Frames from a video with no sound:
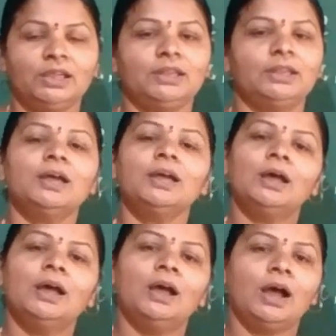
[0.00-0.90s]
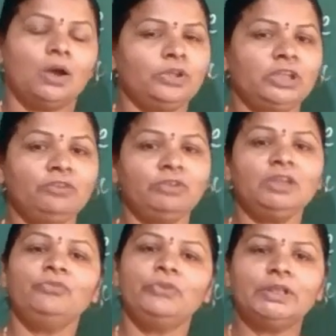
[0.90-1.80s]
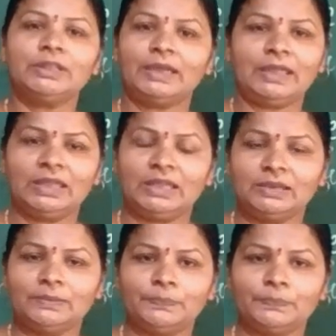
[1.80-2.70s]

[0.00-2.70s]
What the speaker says: In the how can we feel the air?